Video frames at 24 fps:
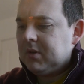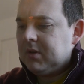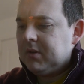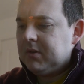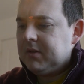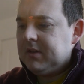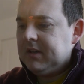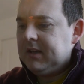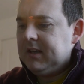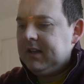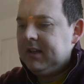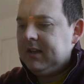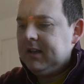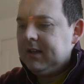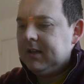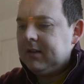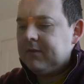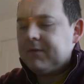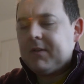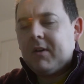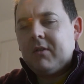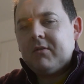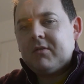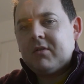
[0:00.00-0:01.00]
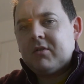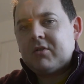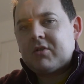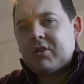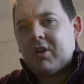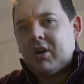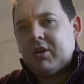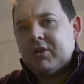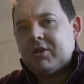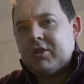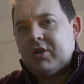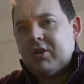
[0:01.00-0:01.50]
the photos
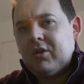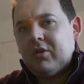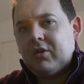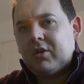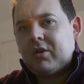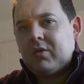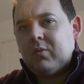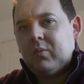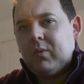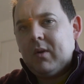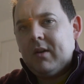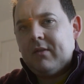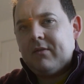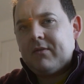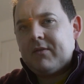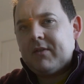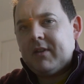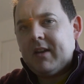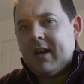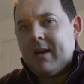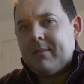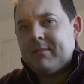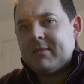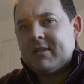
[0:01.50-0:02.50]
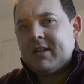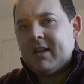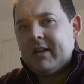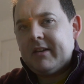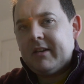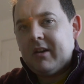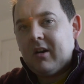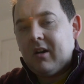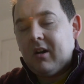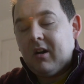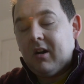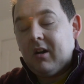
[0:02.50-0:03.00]
that I took with the
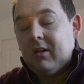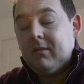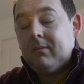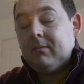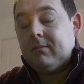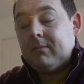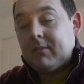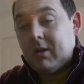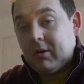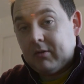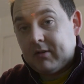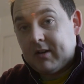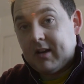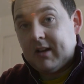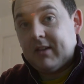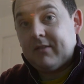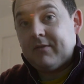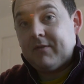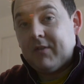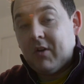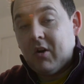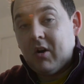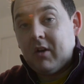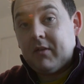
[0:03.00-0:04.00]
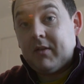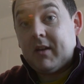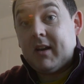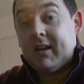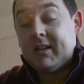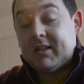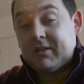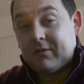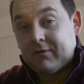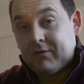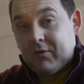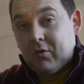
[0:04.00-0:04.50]
M10R, okay, fine, that
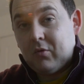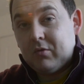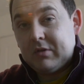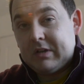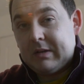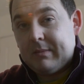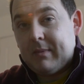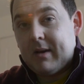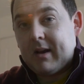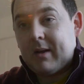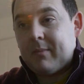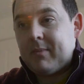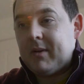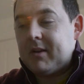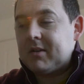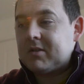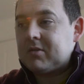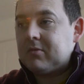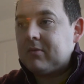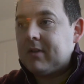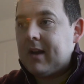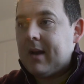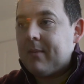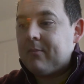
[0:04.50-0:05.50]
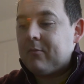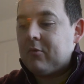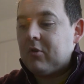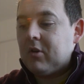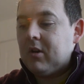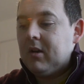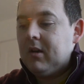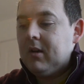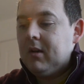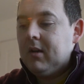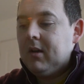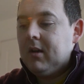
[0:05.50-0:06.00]
is a 40 megapixel
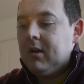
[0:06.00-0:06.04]
camera.